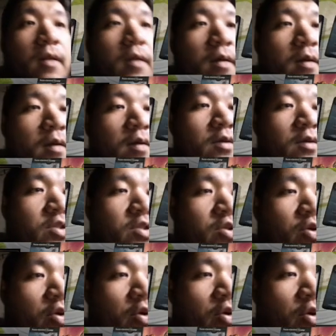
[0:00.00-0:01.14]

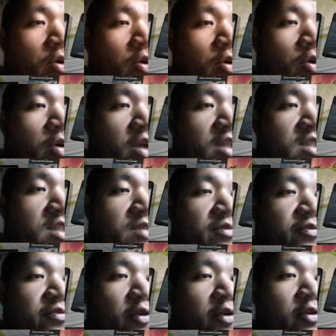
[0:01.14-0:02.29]
So it's 4
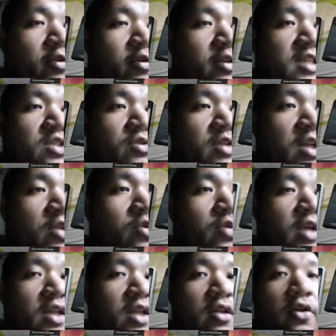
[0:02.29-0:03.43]
or less, so they do get to
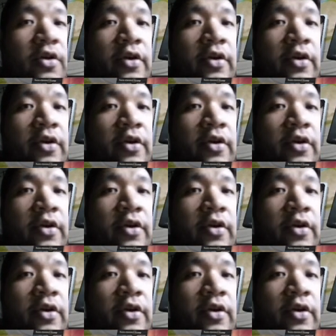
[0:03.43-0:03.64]
learn.